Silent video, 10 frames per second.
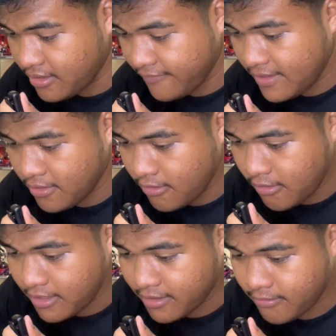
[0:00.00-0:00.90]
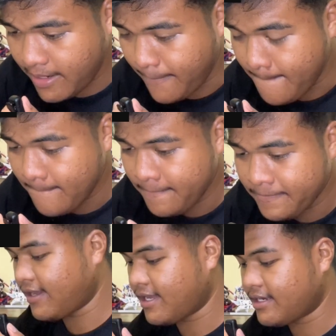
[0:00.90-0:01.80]
of it. Holy crap.
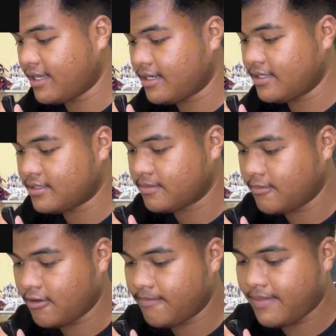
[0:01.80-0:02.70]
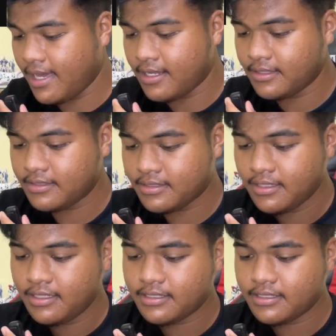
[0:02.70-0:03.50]
Fact that it's more balanced.